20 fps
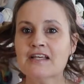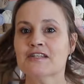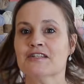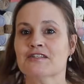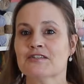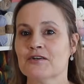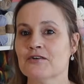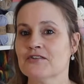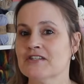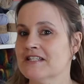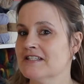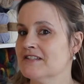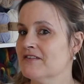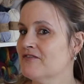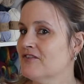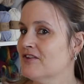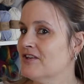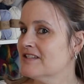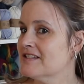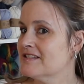So this is the
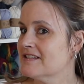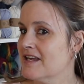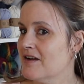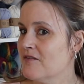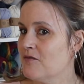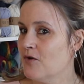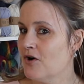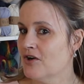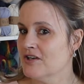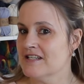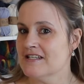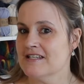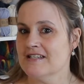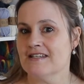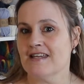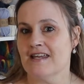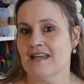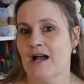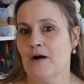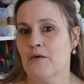first day I've worn it
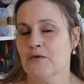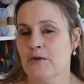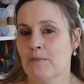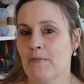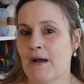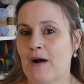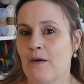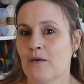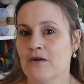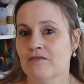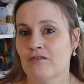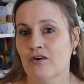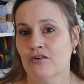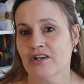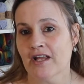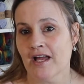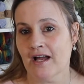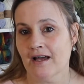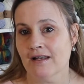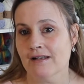today, out and about, and I've
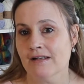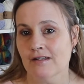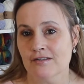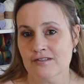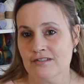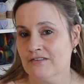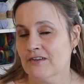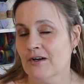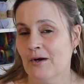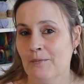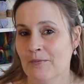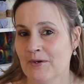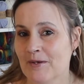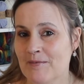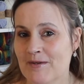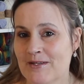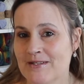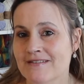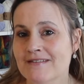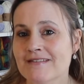already had lots of
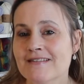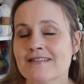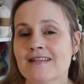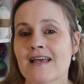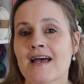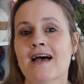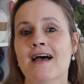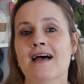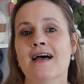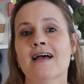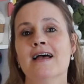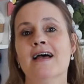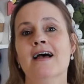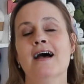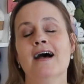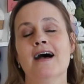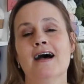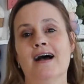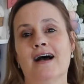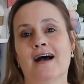compliments,
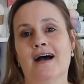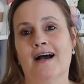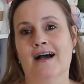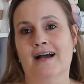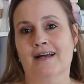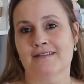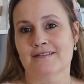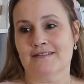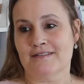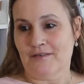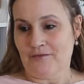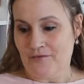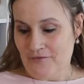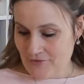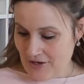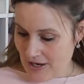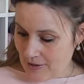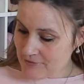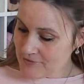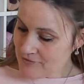and
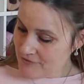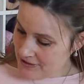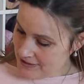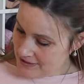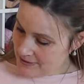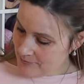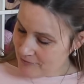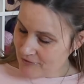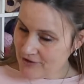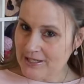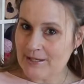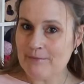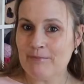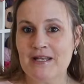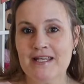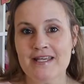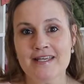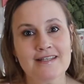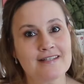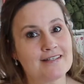I was really, really
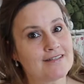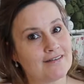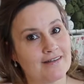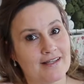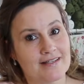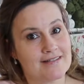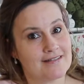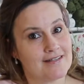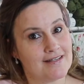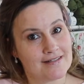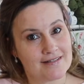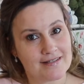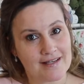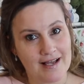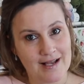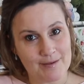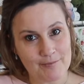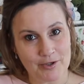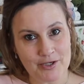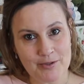pleased. So that's it,
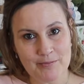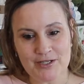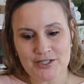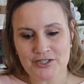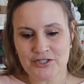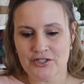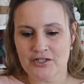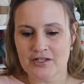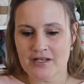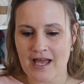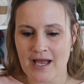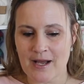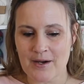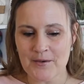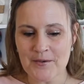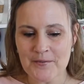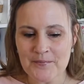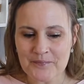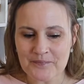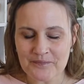I'm on a mission
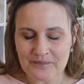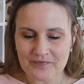now.